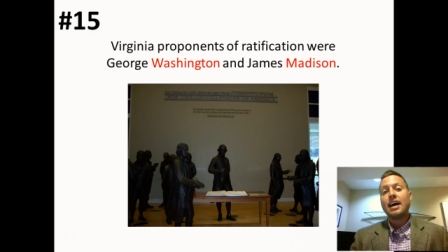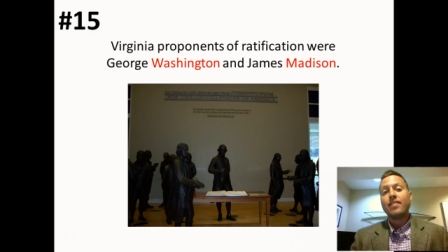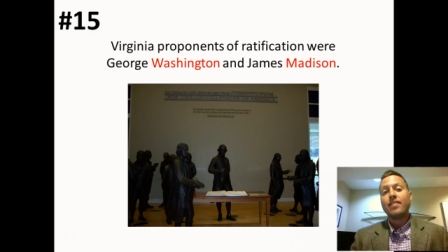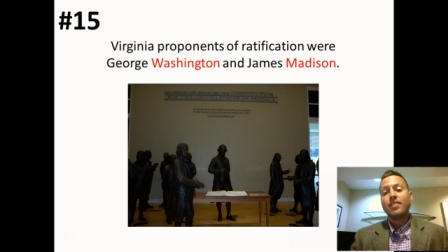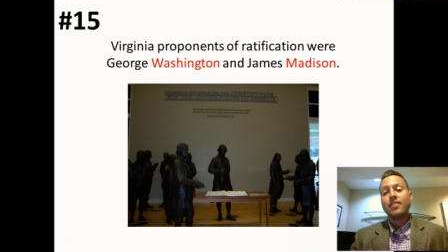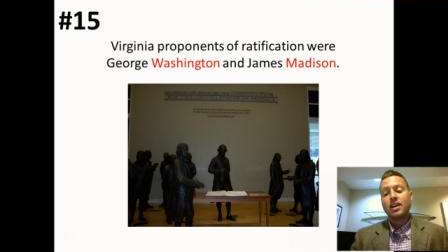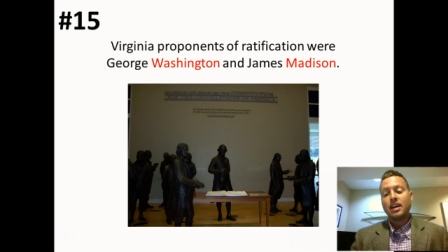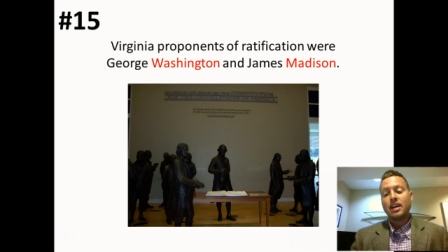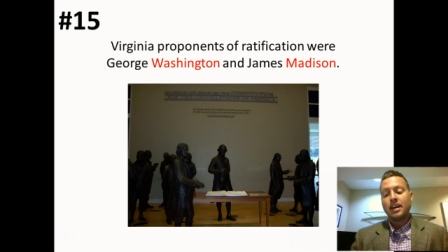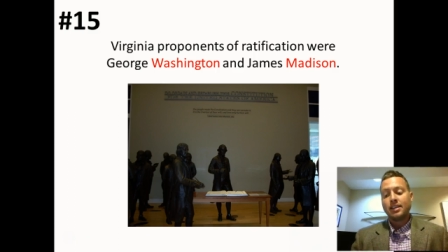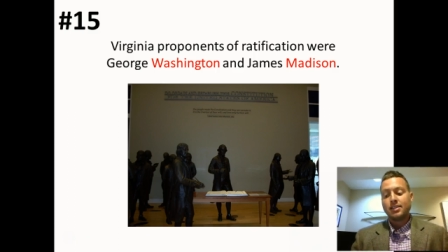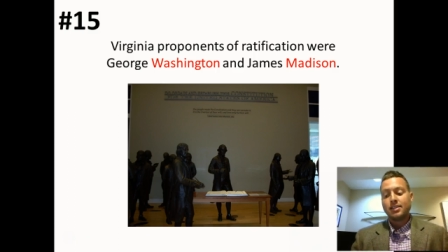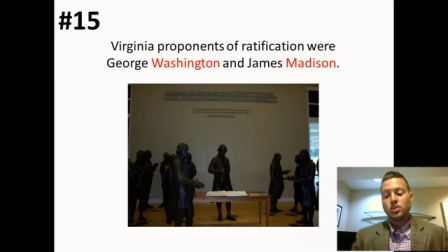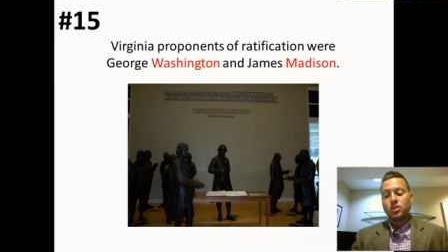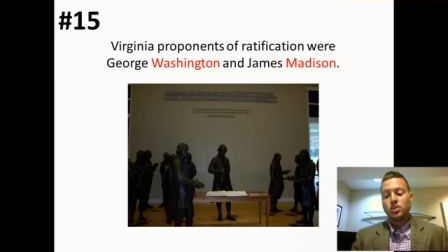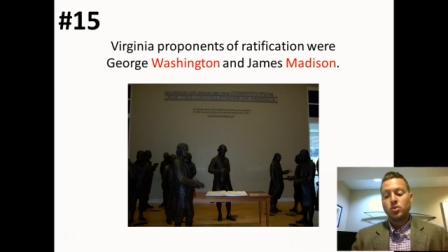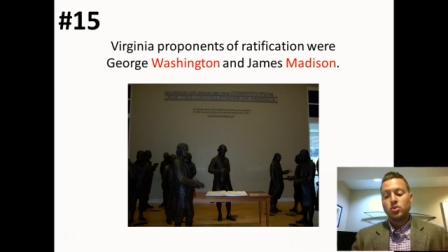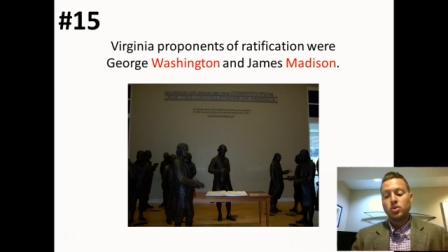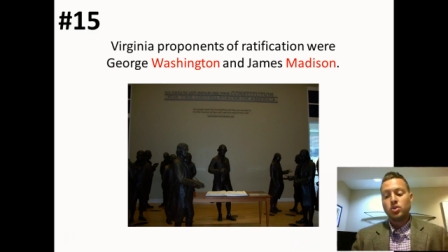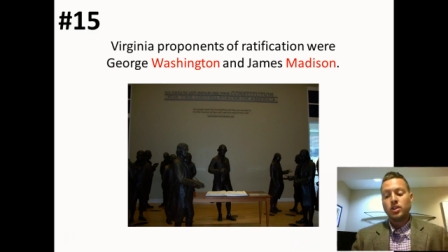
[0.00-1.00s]
the
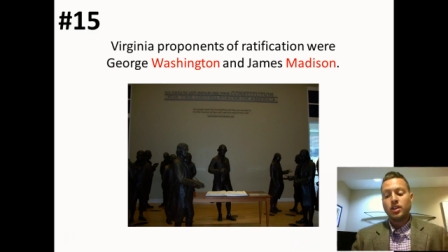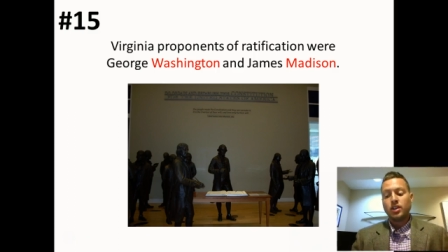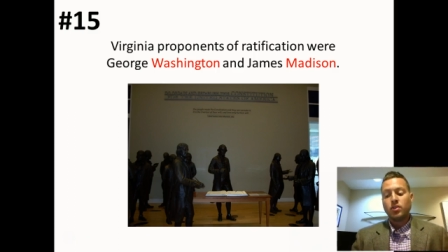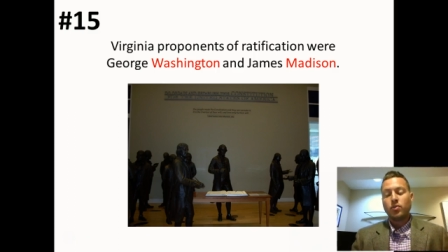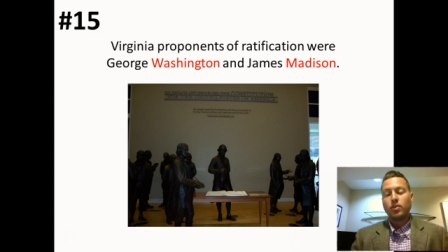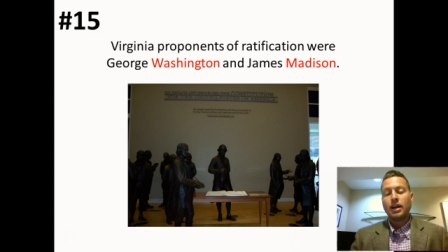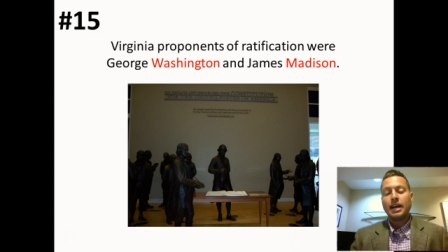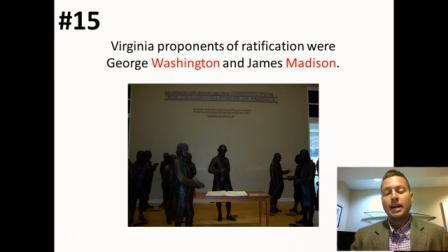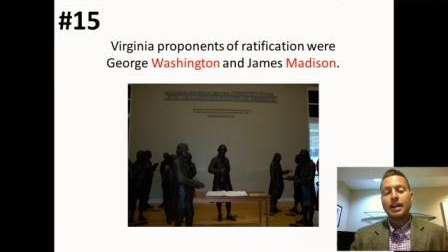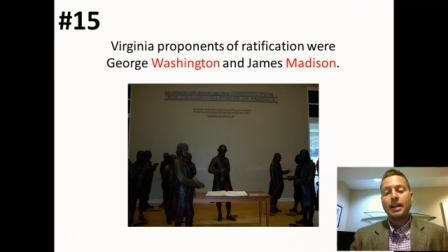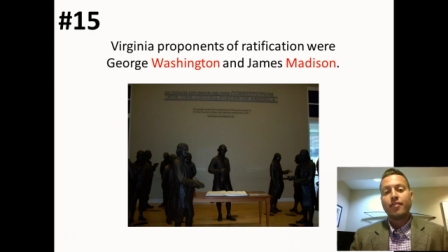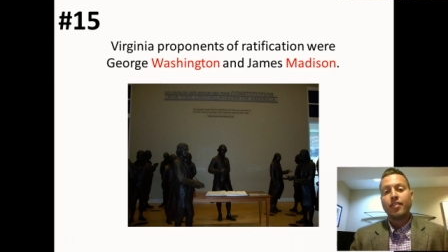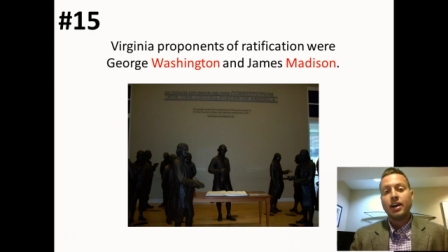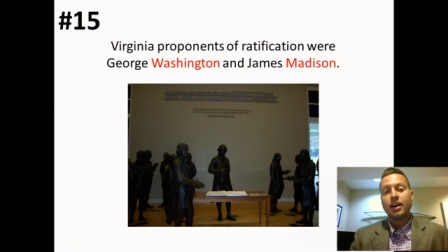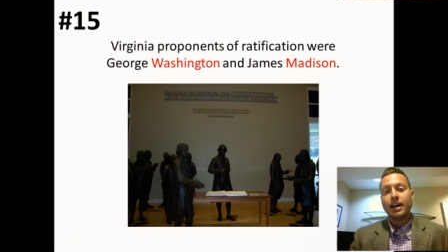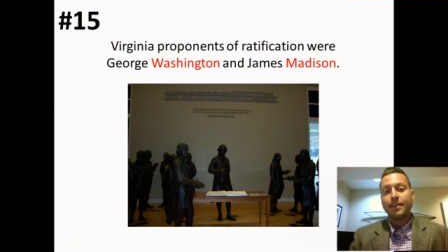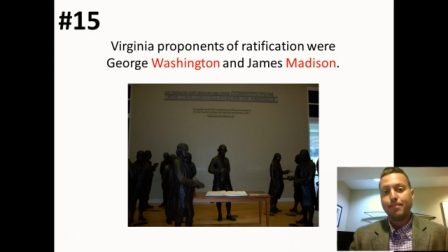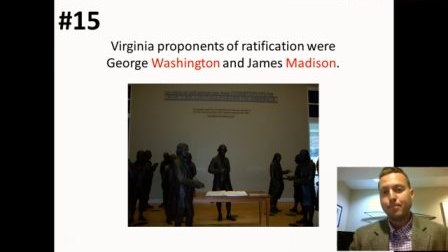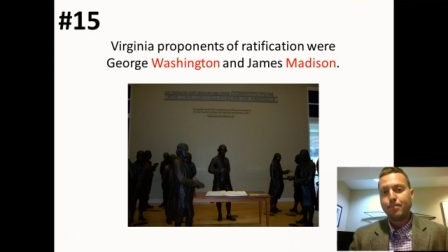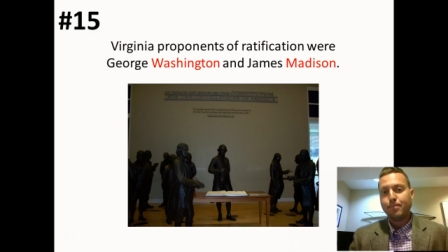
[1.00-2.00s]
Constitution get
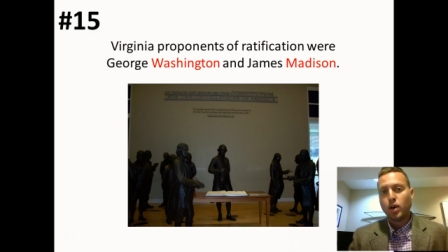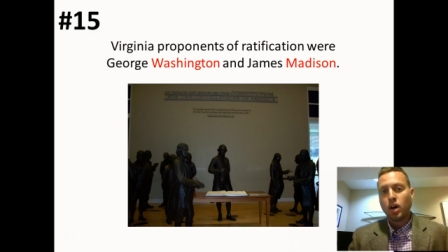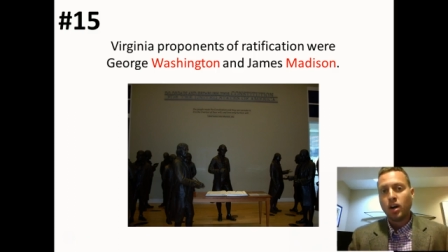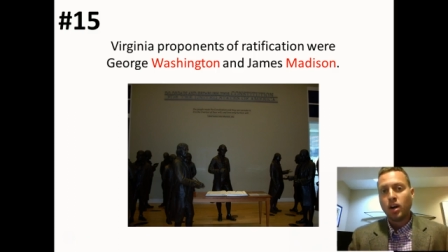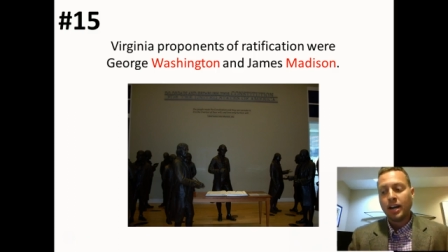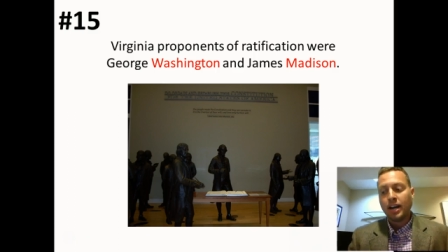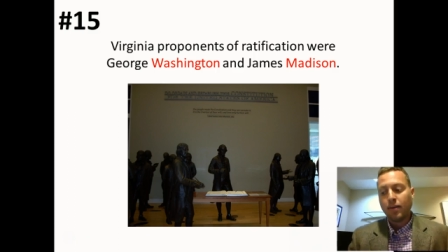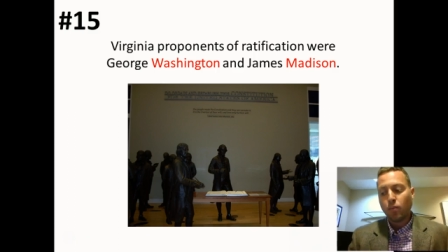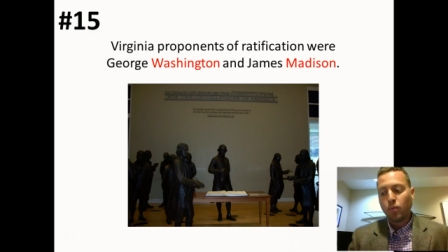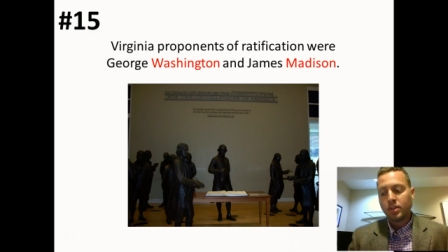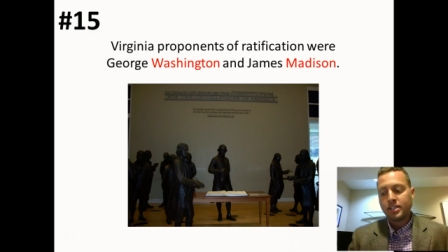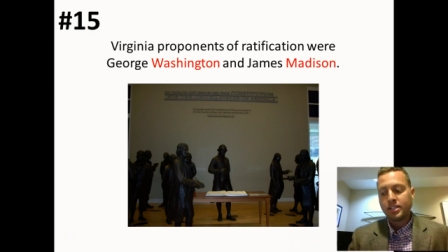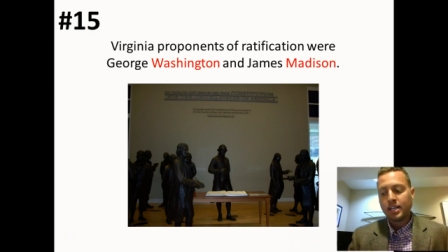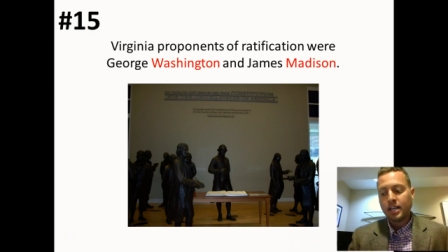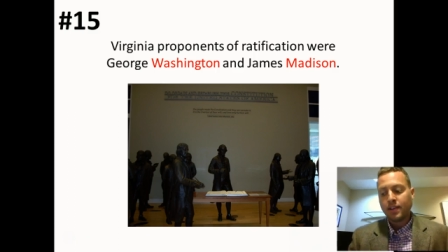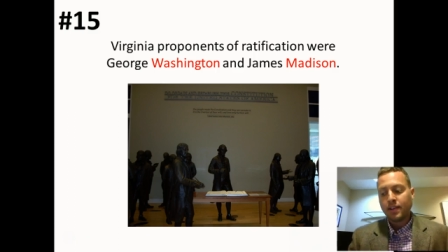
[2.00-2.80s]
ratified. All right, what's that other